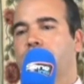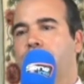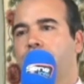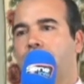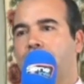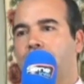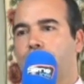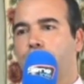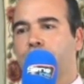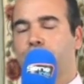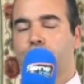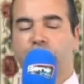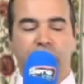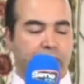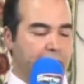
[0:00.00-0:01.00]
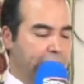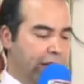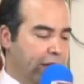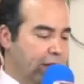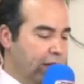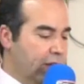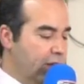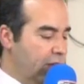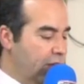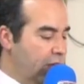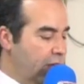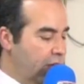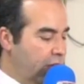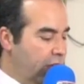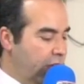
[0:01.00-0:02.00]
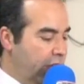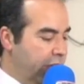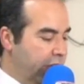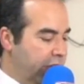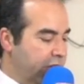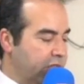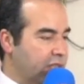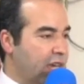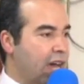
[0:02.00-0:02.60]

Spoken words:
that I want to say is